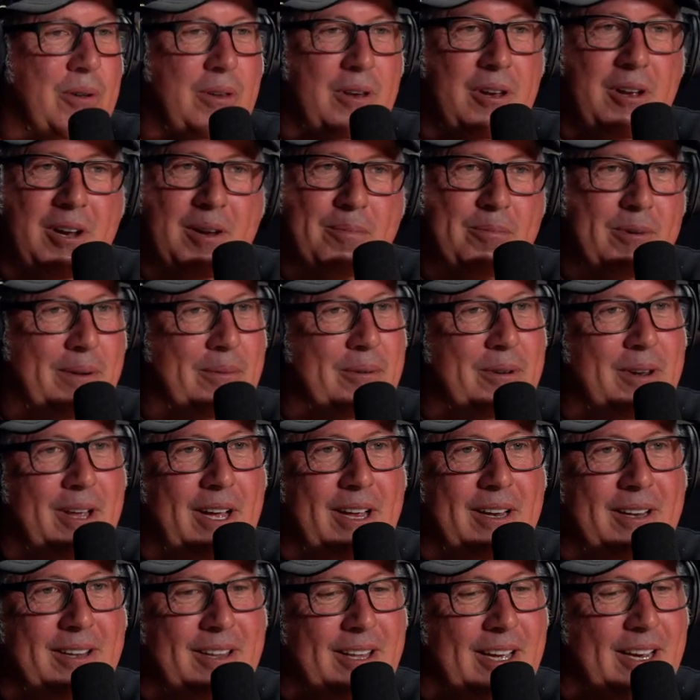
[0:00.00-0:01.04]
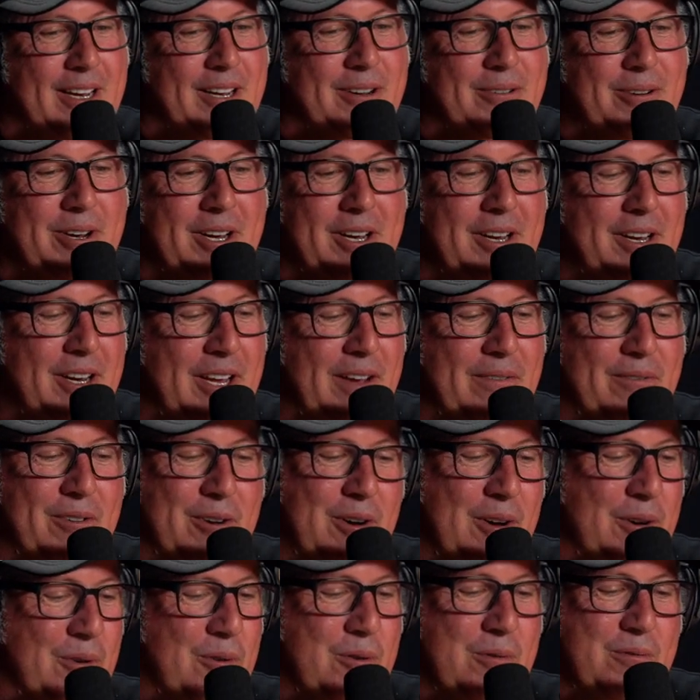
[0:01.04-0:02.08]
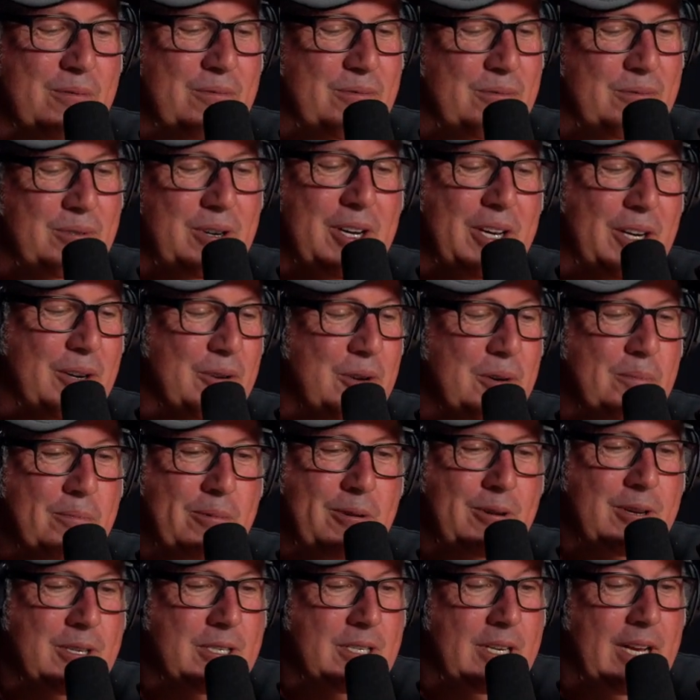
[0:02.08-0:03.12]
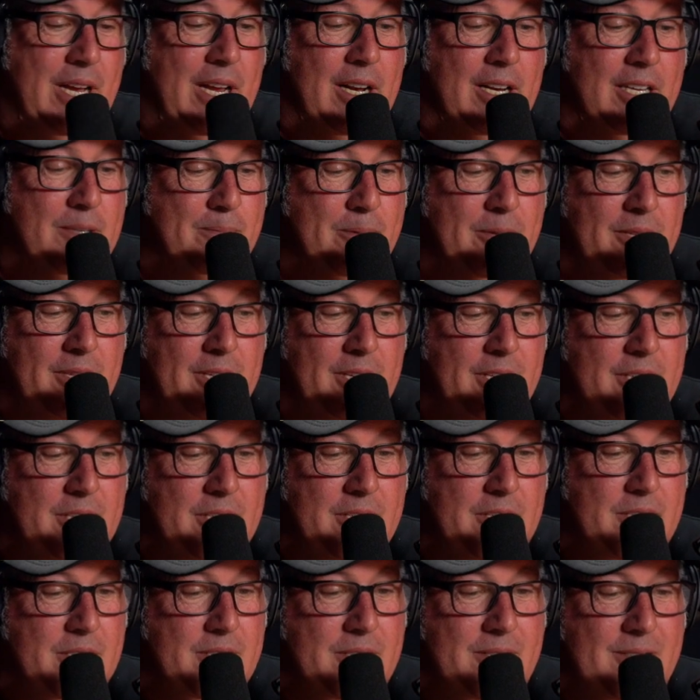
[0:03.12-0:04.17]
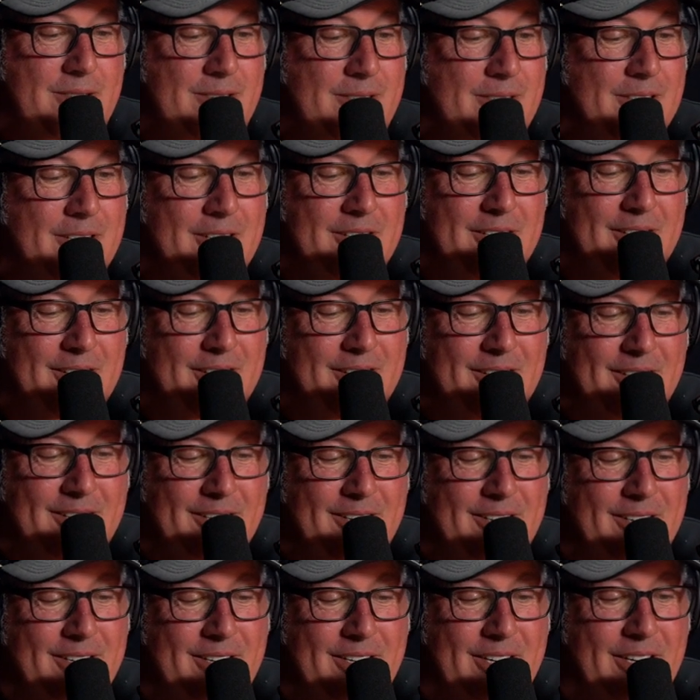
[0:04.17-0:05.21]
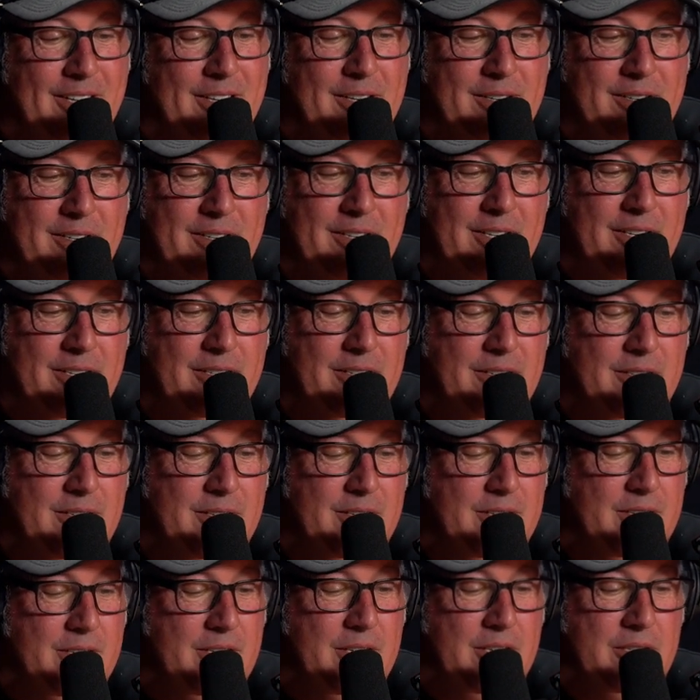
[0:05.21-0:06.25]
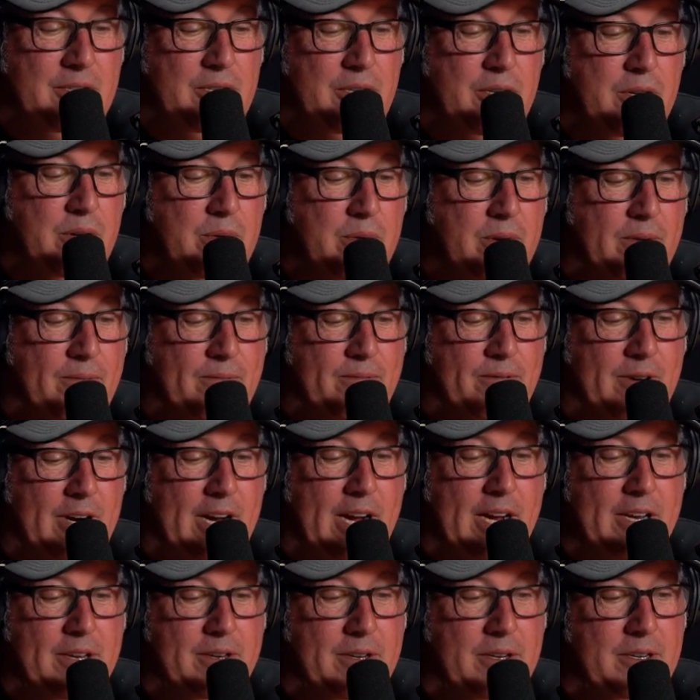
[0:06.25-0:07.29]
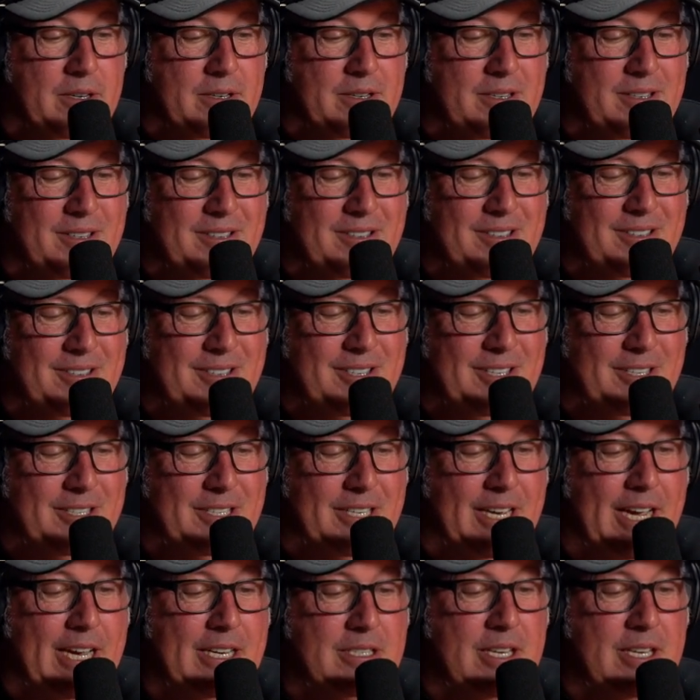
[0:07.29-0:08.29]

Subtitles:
a lot of people in that grid, and they've got all really good personalities, but they're just, you know, they're too afraid to say